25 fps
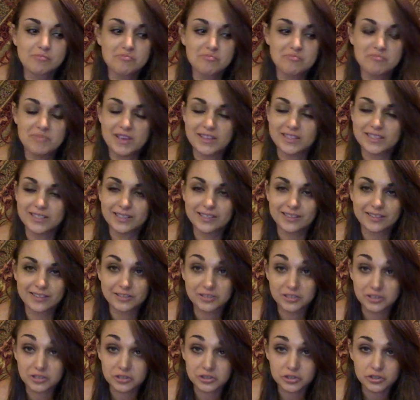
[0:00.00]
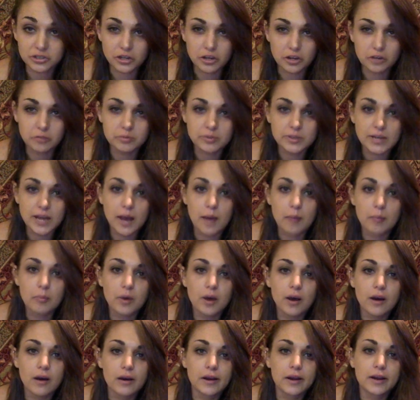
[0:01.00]
basically just doped up
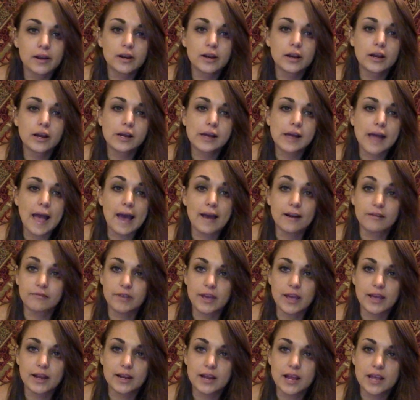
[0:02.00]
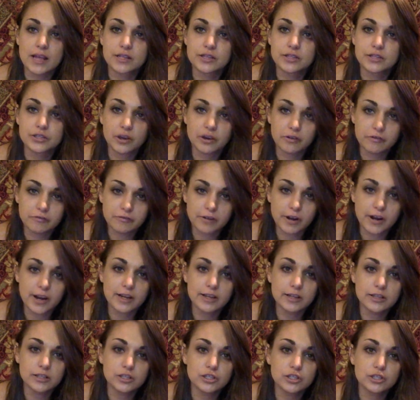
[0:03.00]
on Ativan and
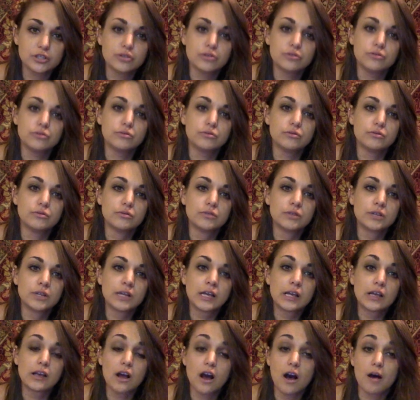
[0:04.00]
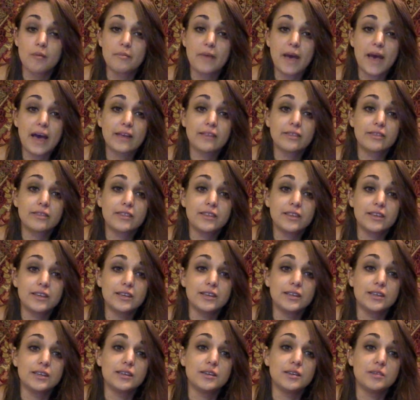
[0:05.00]
Zofran to combat
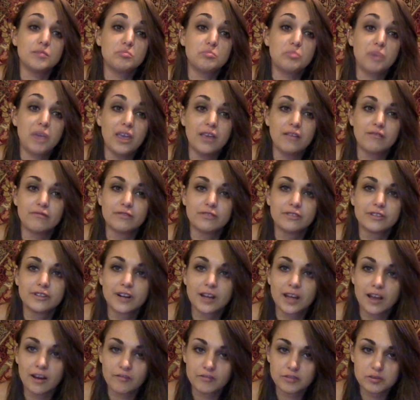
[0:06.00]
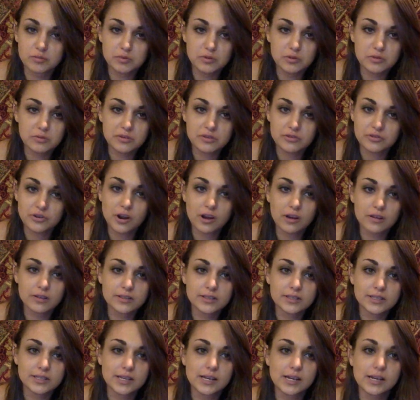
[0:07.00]
the painful and uncomfortable
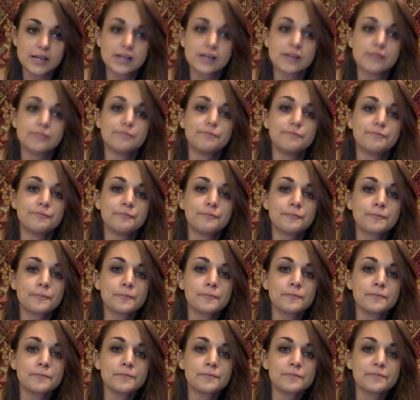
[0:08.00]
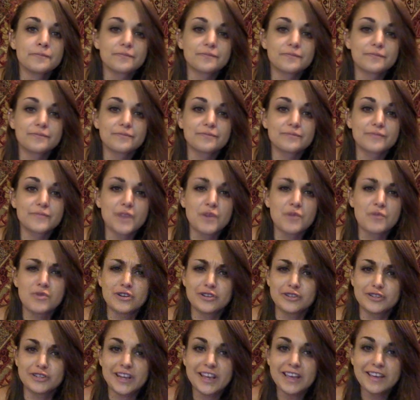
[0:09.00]
withdrawals. And when
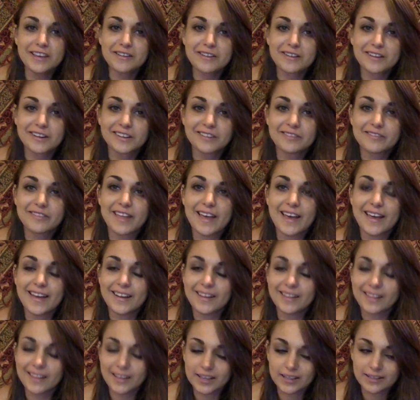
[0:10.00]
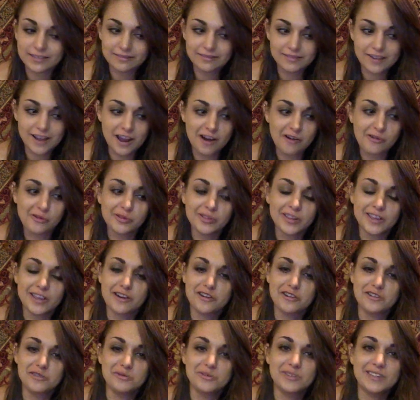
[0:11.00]
you're taking all of that, like, not only are
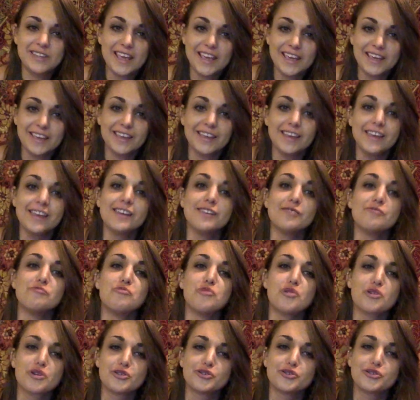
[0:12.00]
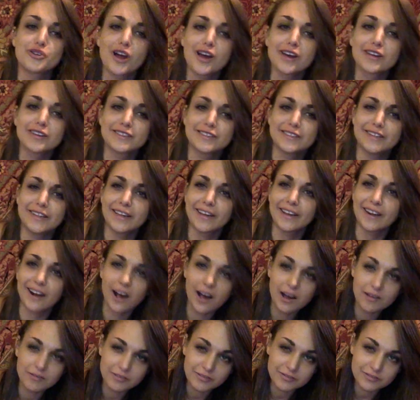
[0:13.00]
you taking more drugs to get
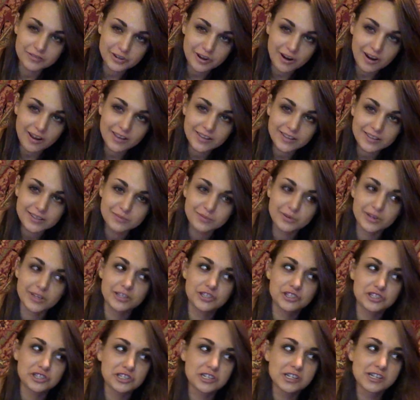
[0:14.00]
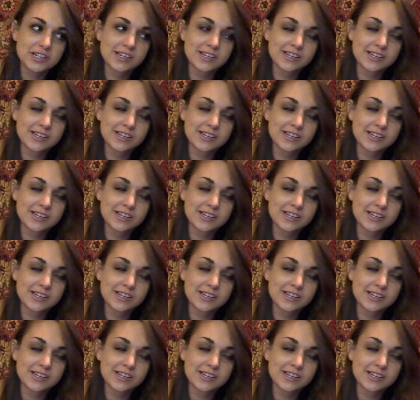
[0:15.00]
off of drugs, which